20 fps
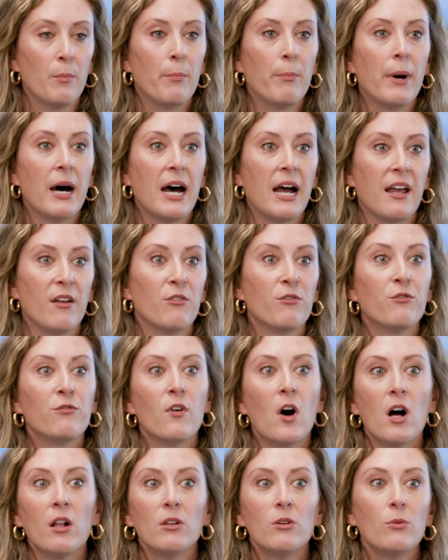by
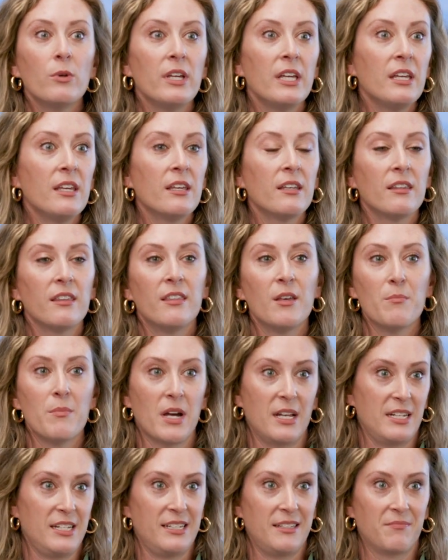following the
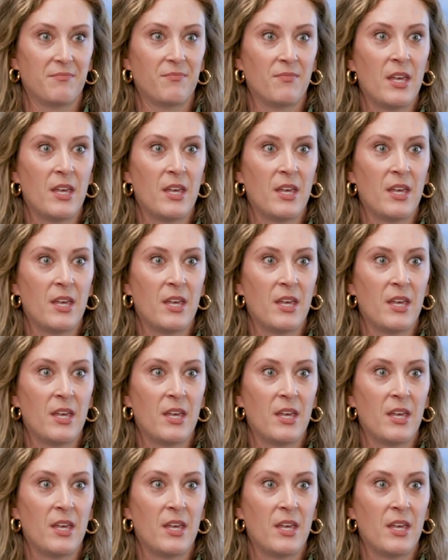money.